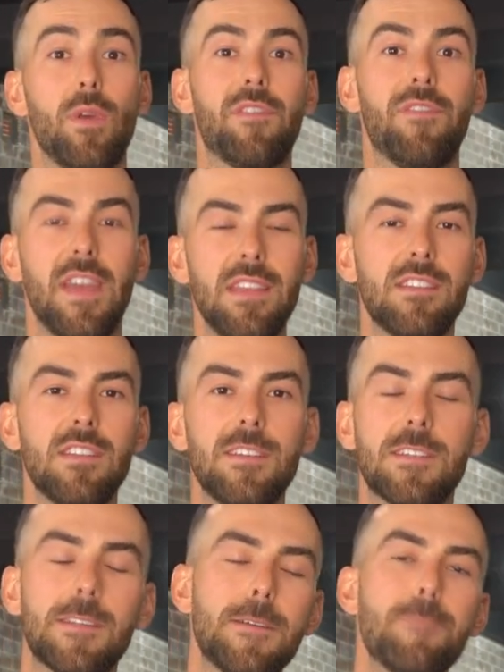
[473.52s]

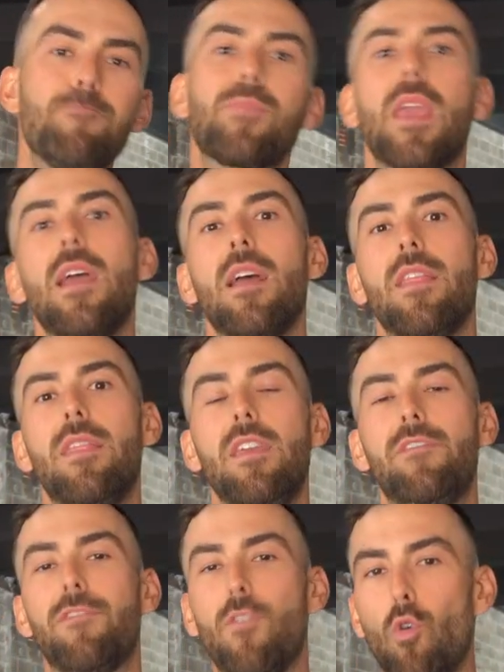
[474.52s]
phases. The
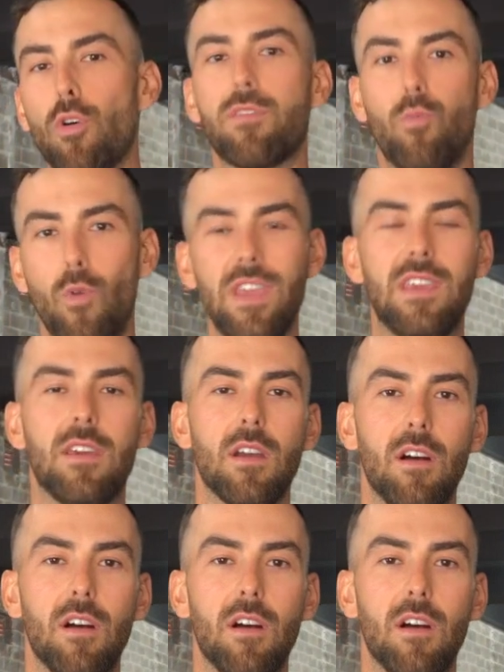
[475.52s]
4th week